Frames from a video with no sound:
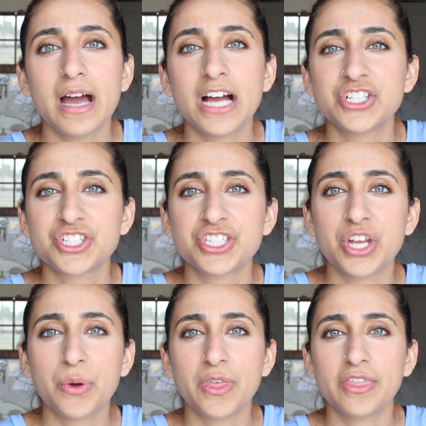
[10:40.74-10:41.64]
I just
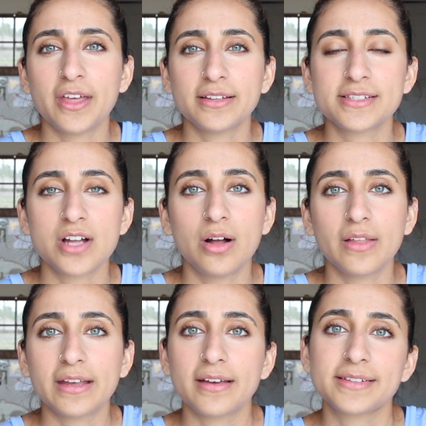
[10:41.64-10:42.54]
know that that's
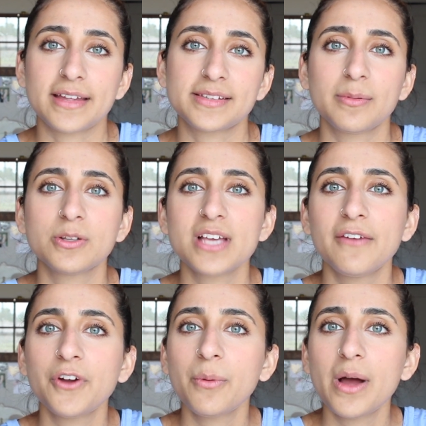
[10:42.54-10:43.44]
not like accessible to
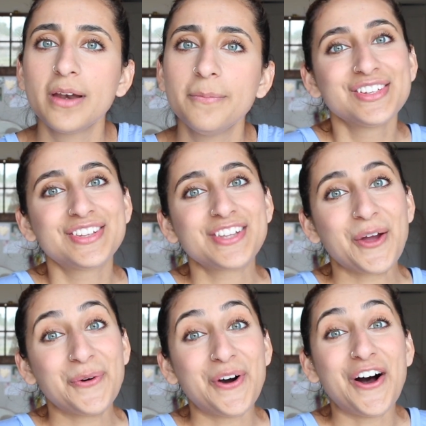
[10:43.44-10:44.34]
everyone.
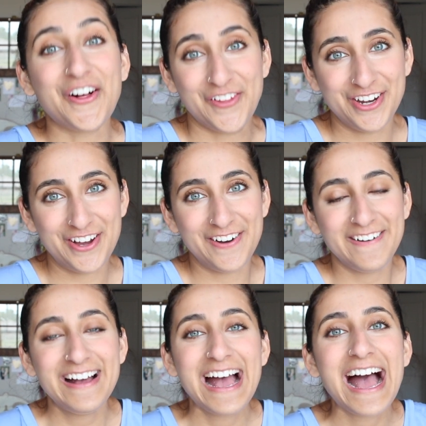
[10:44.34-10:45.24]
So all in
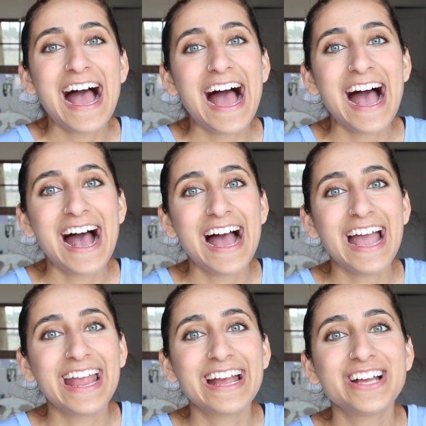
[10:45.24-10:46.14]
all,
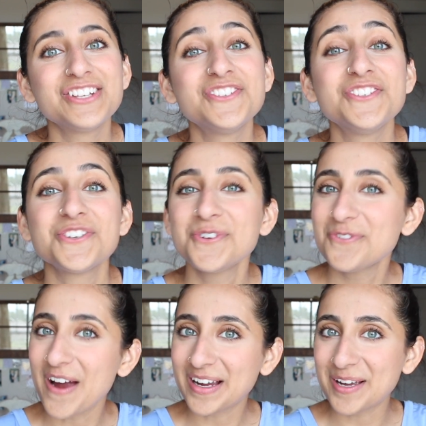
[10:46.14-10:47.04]
I
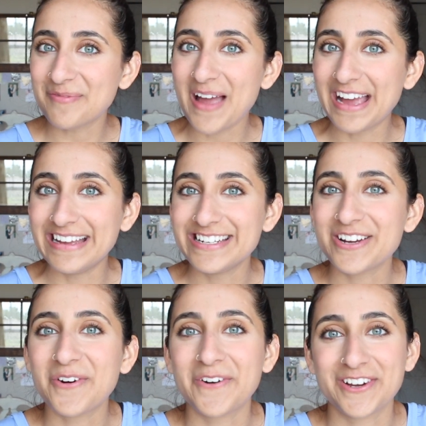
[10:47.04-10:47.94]
do
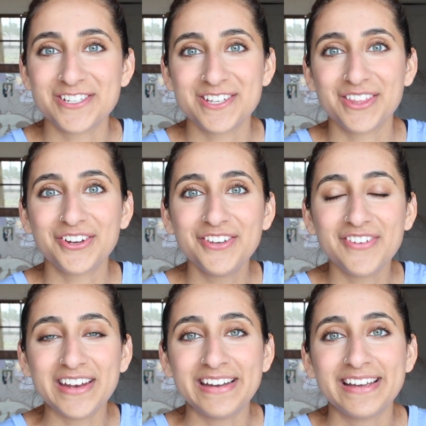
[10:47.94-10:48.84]
recommend Orange Theory
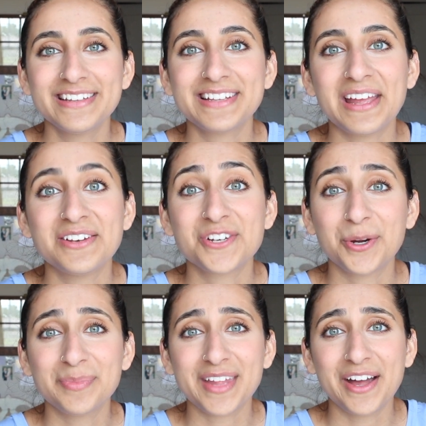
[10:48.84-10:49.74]
Fitness in
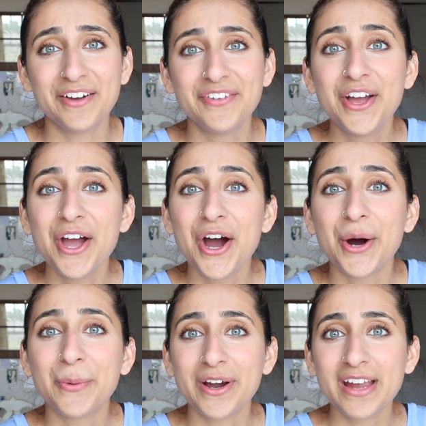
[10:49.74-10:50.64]
terms of
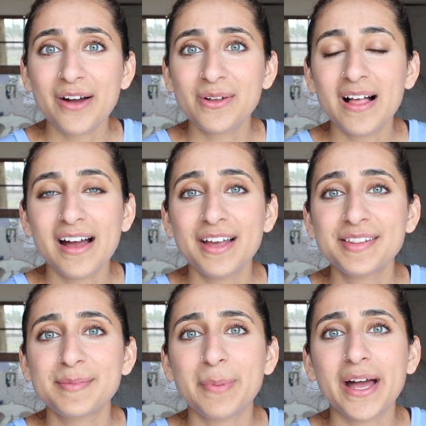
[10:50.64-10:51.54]
a workout
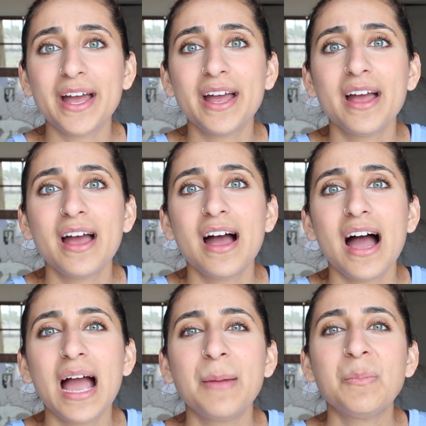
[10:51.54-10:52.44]
class, but
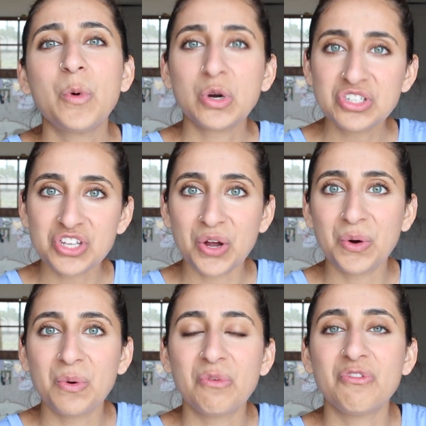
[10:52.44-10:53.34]
I more
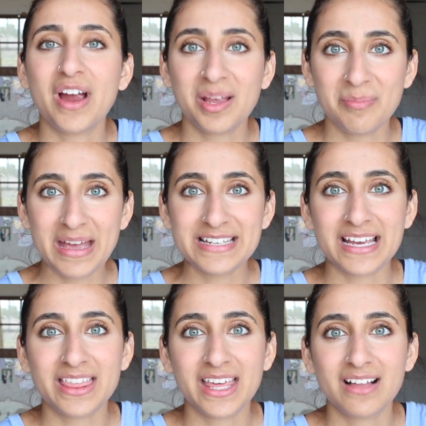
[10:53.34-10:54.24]
so recommend,
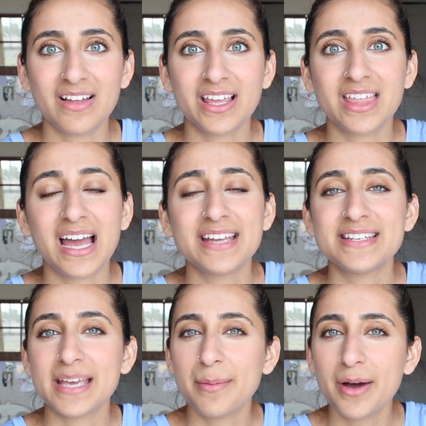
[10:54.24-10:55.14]
I think, like the
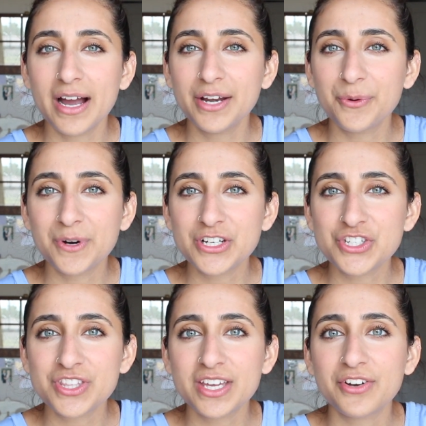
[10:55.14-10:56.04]
idea behind
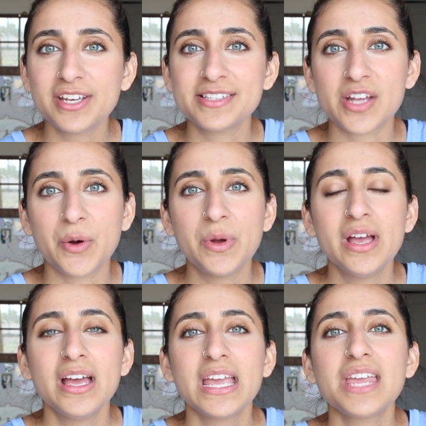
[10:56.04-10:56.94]
Orange Theory. So
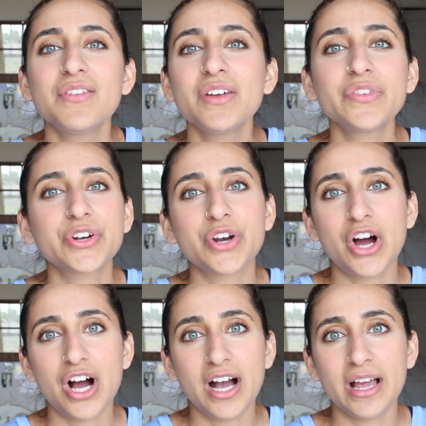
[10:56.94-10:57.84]
even if you're
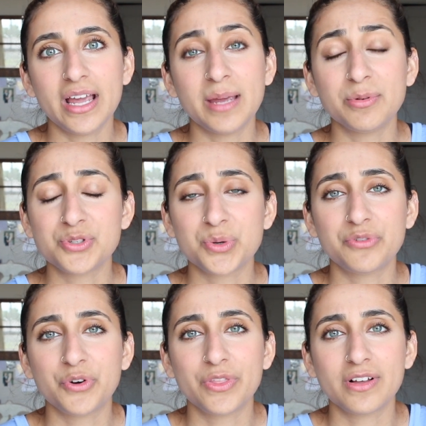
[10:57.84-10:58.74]
not able to
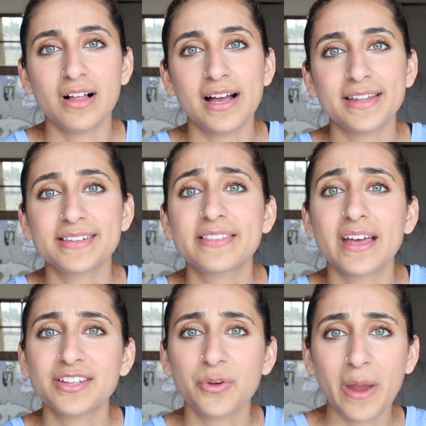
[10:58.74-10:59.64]
afford the class,
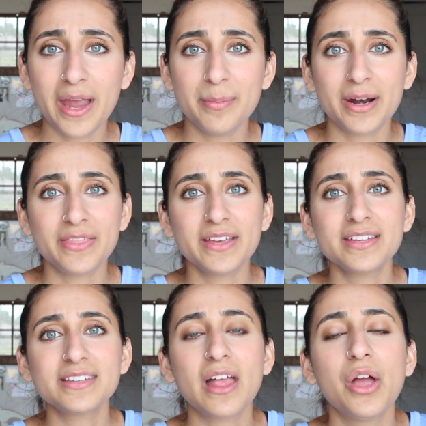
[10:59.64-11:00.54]
that's okay, but I
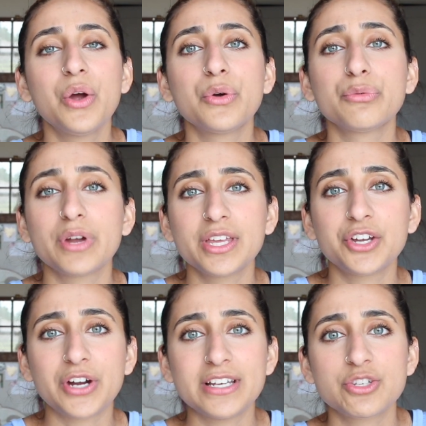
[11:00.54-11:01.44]
think it's really
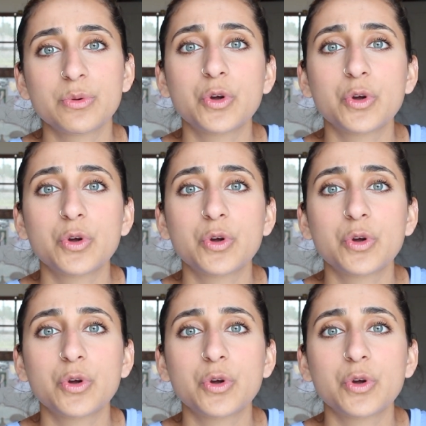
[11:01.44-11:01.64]
great to